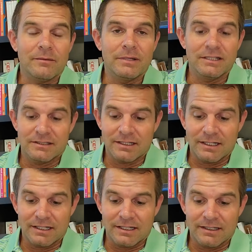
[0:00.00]
I mean,
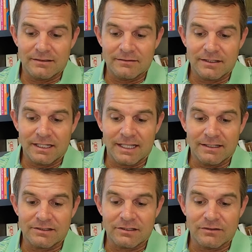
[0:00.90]
uh,
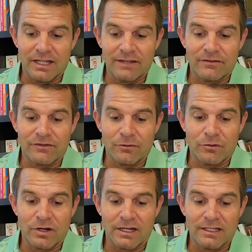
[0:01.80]
again, so they have a film
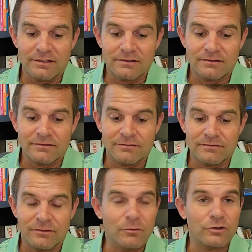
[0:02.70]
credit
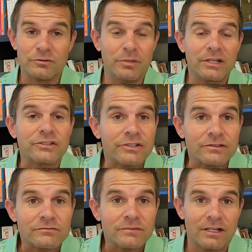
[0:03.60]
for motion
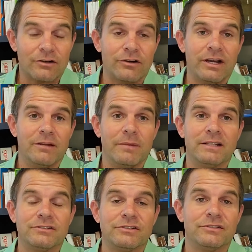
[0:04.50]
pictures that are created in
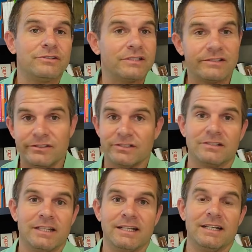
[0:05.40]
Massachusetts,
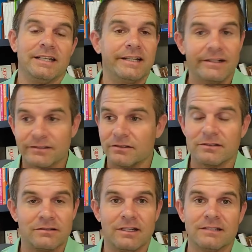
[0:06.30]
just like anything else. Of course,
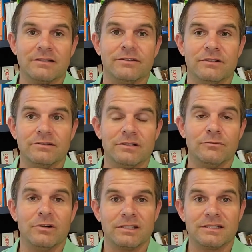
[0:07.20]
there's a lot of stuff that goes on in
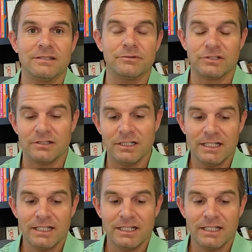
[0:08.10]
Boston, I'm sure.